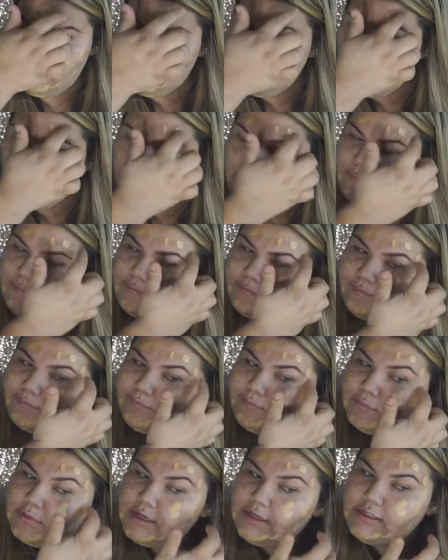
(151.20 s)

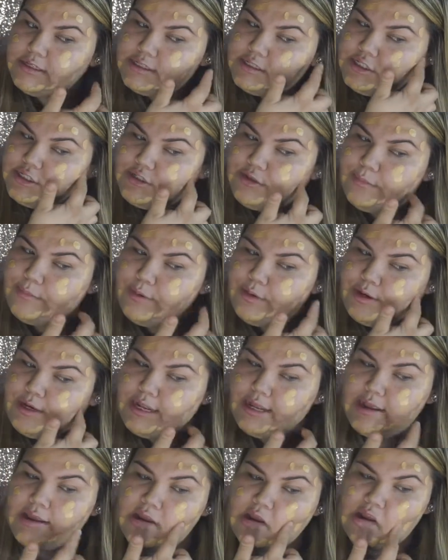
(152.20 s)
and
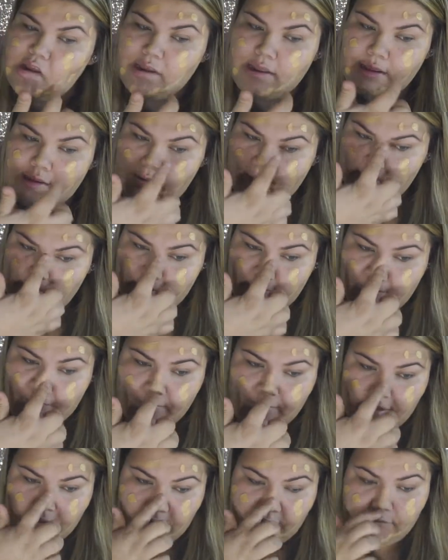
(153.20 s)
distributing it, you know,
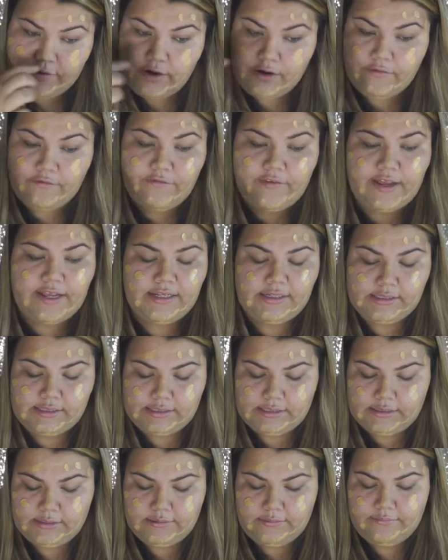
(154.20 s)
all over your
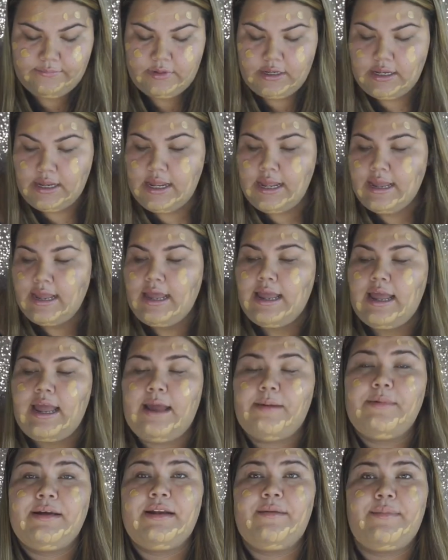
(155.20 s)
face.
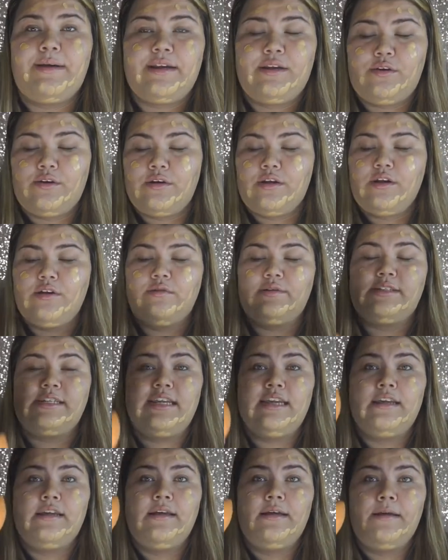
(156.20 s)
I'm going to be
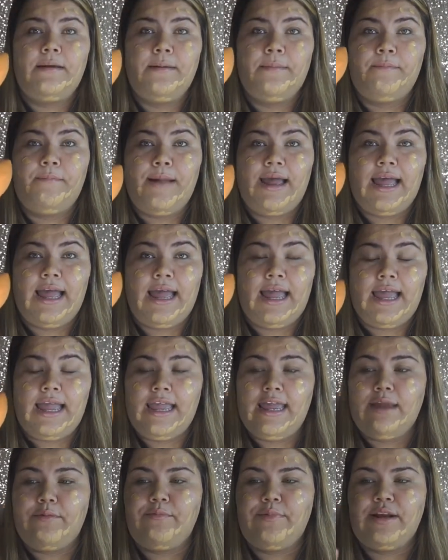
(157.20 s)
using
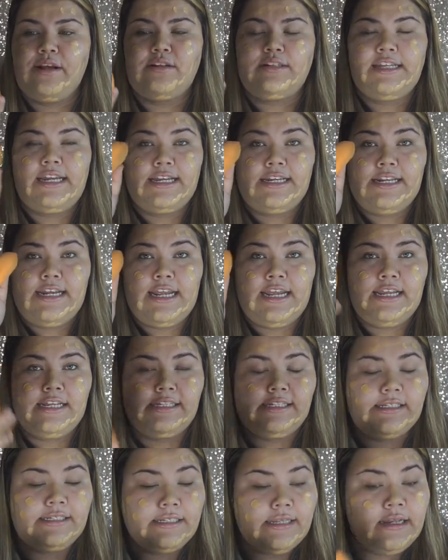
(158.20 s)
my Real
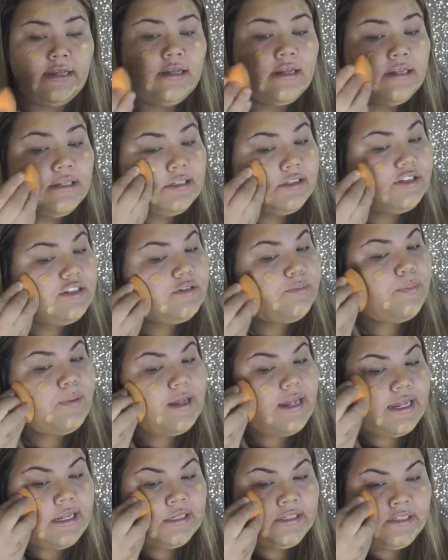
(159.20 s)
Techniques
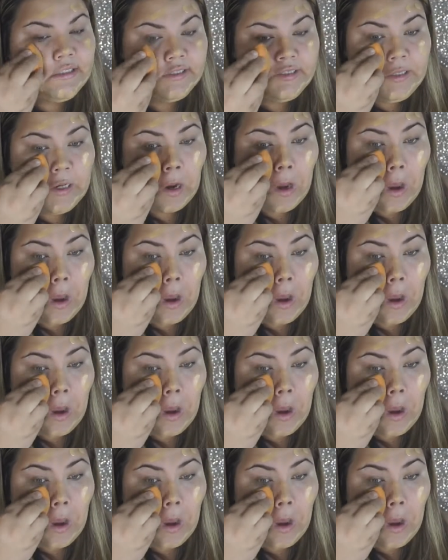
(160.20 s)
sponge,